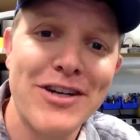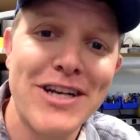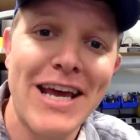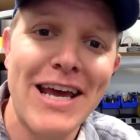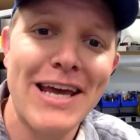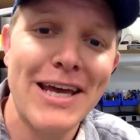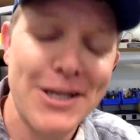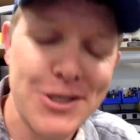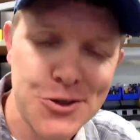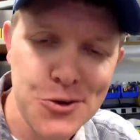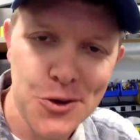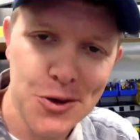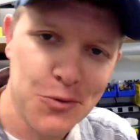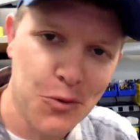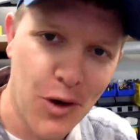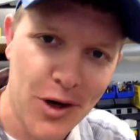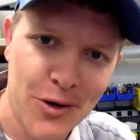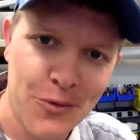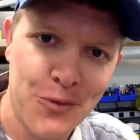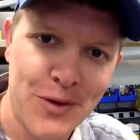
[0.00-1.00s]
Every Day. Enjoyed
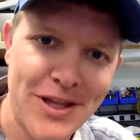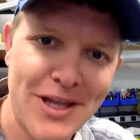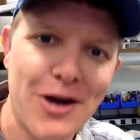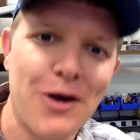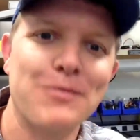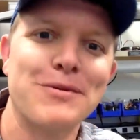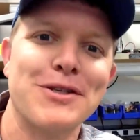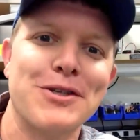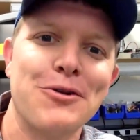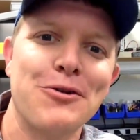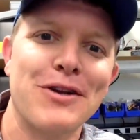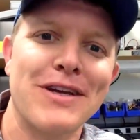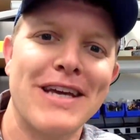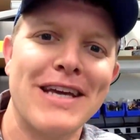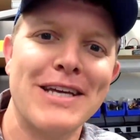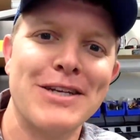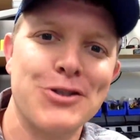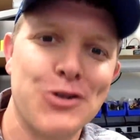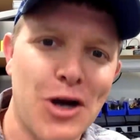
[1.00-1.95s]
working with you. Hope to do it again.